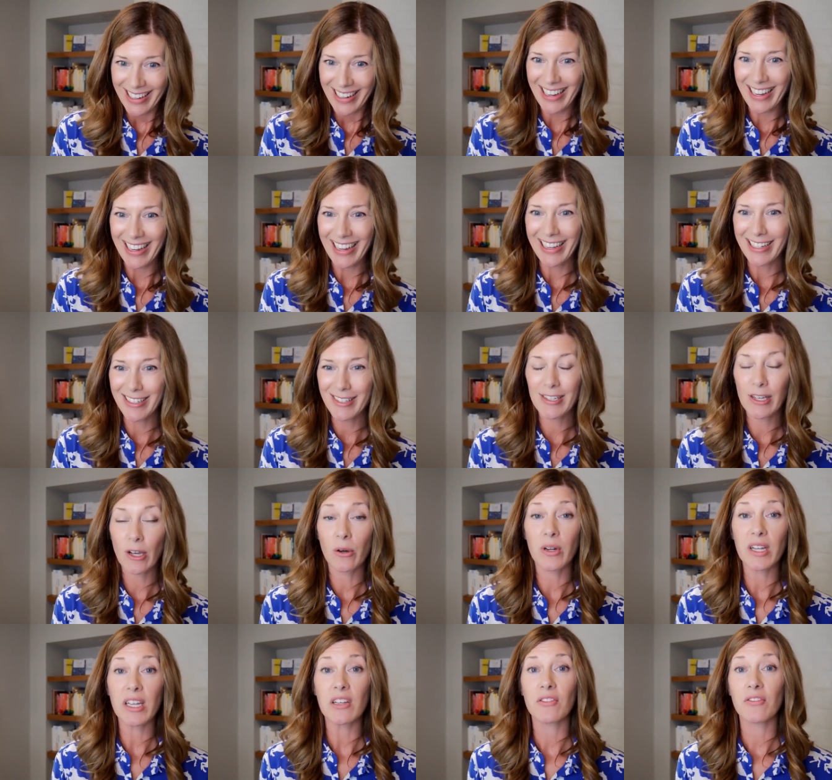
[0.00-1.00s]
And
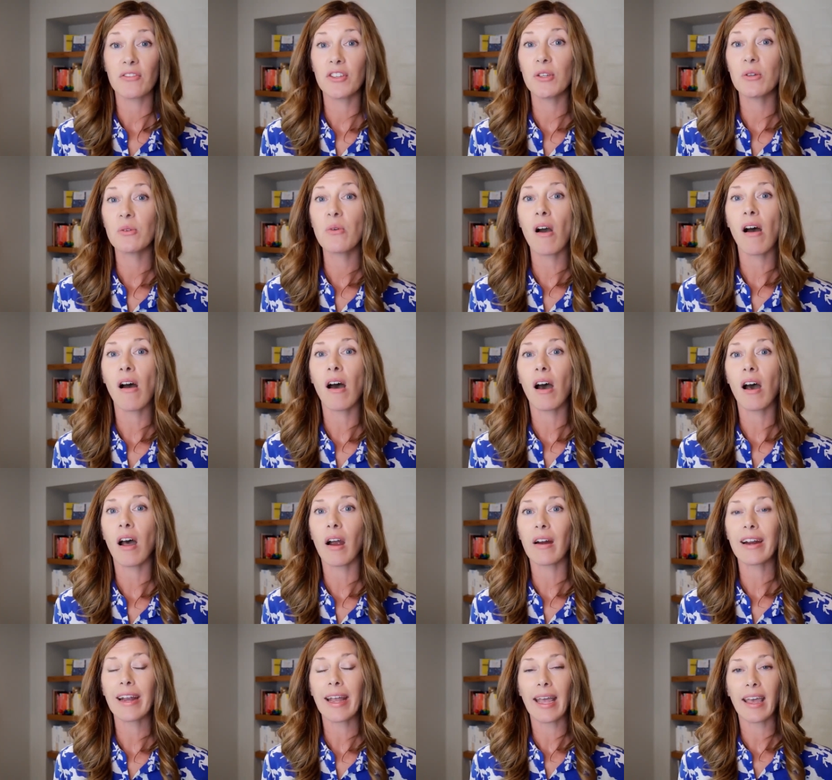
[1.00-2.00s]
so, if you
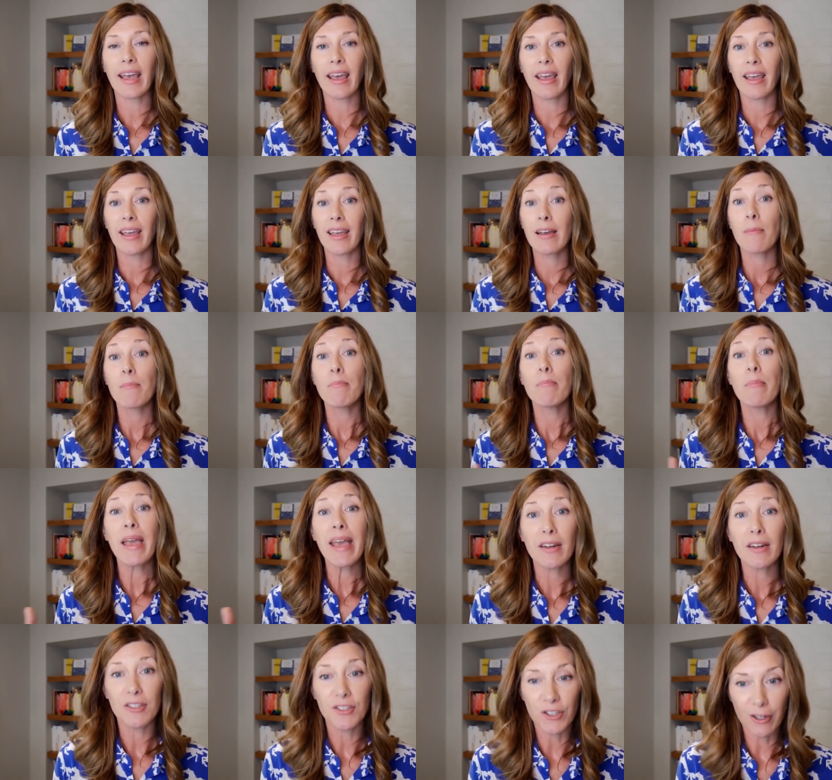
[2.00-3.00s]
are a
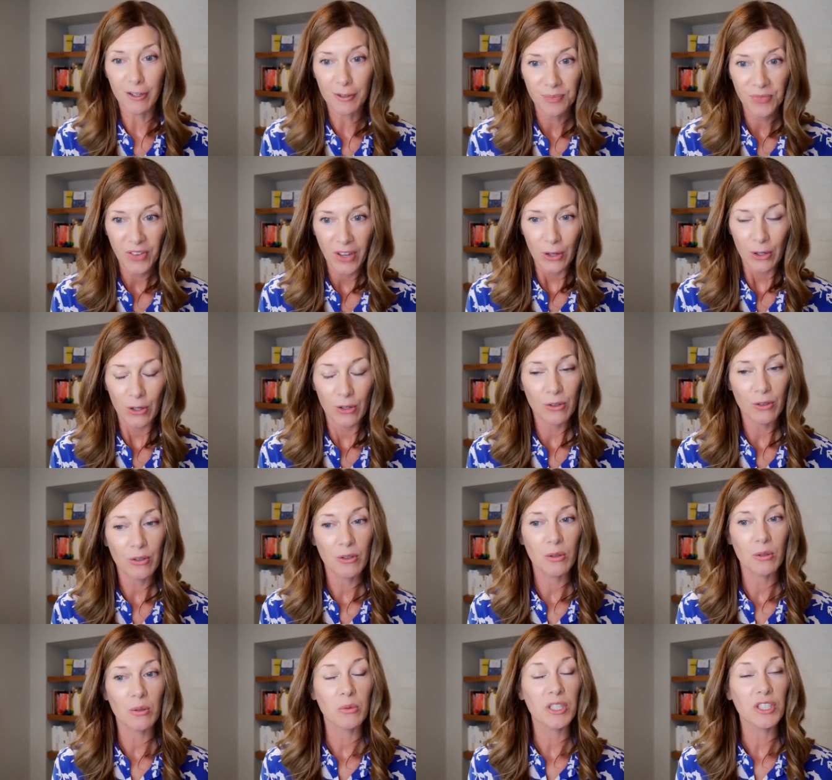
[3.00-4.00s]
manager
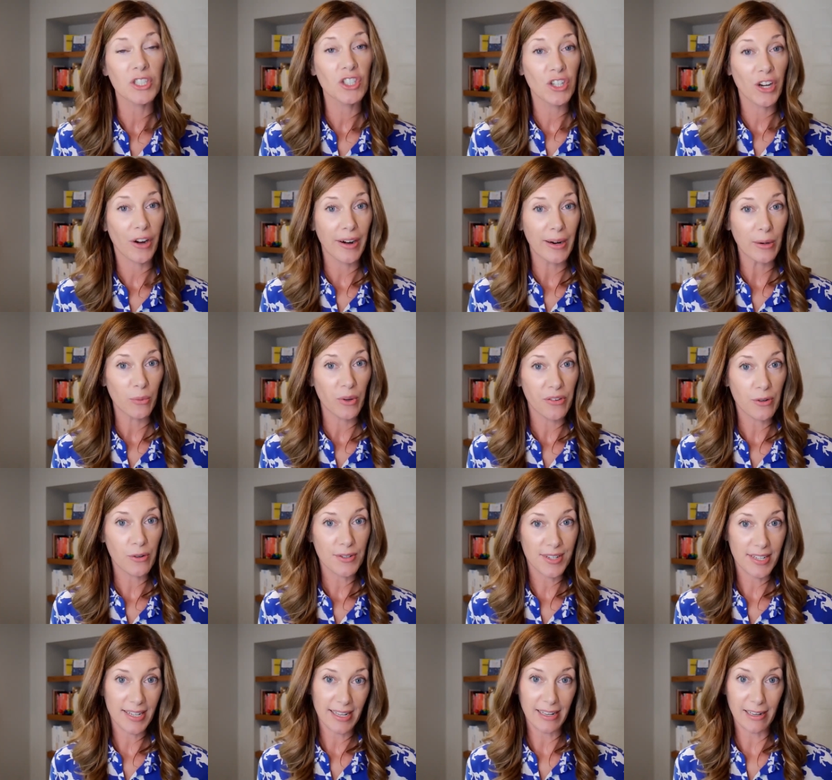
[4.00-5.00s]
who would share it with your
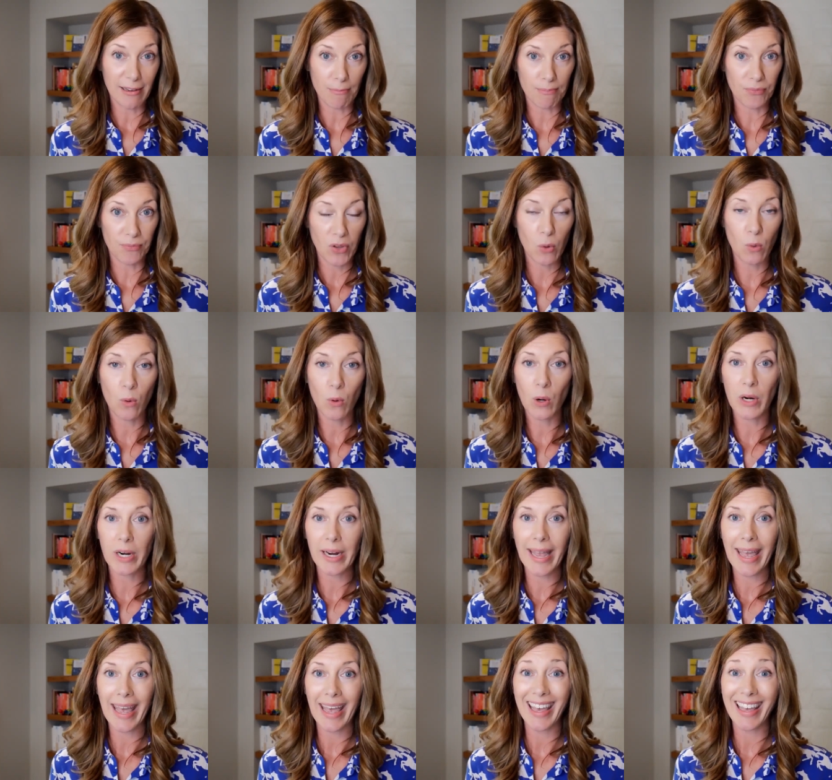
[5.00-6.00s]
team,
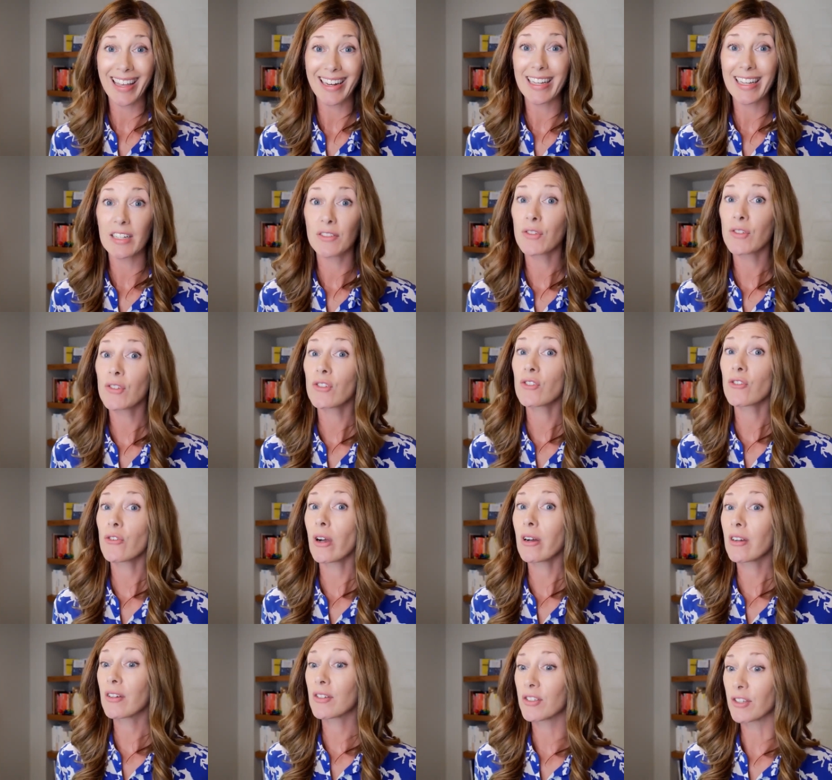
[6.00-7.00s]
or an
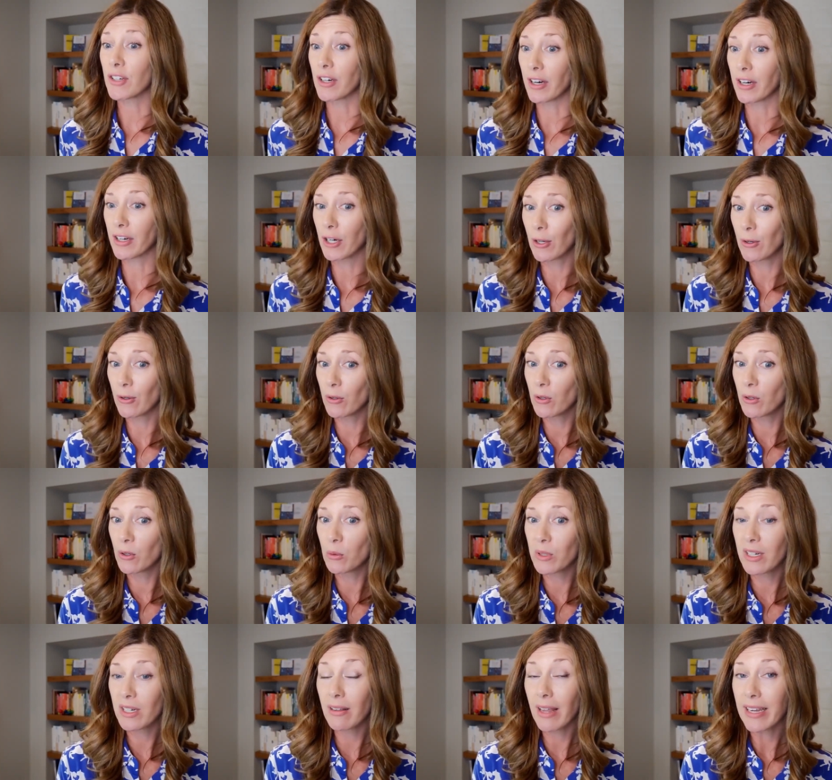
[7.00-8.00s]
instructor who
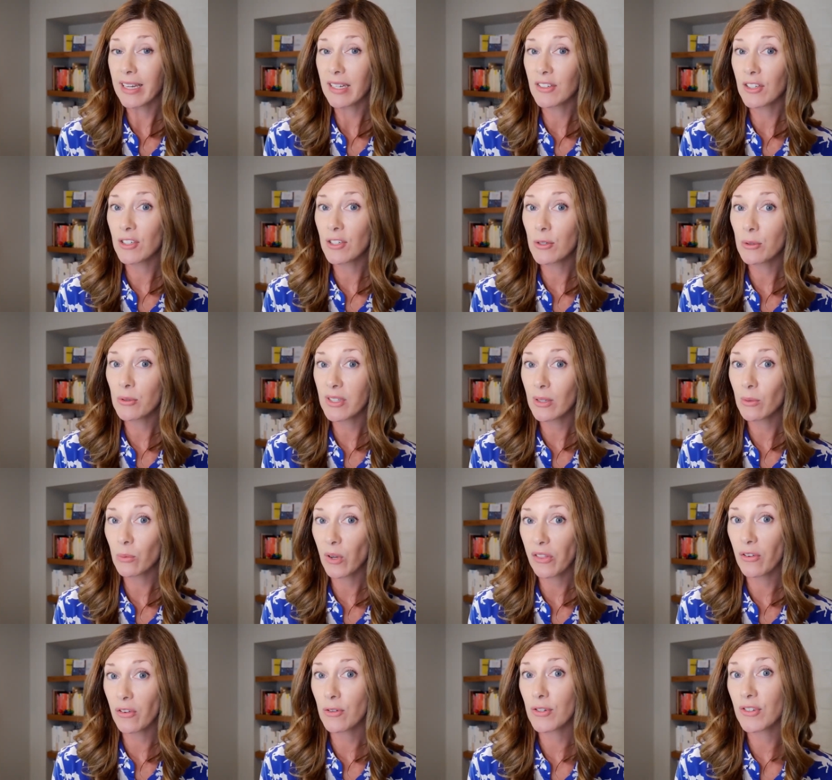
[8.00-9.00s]
would like to use it
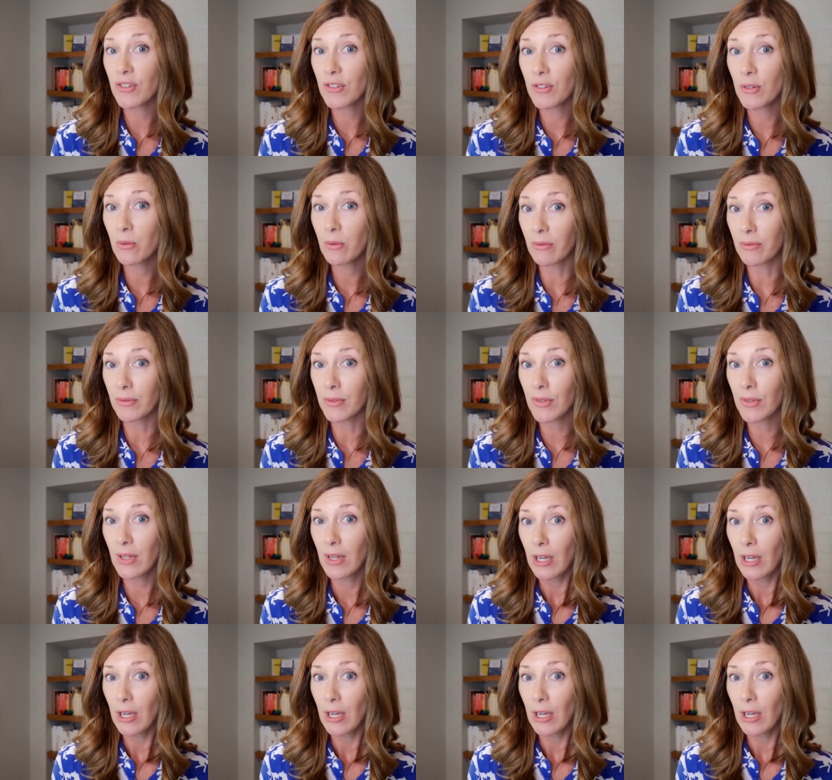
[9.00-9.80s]
with your students,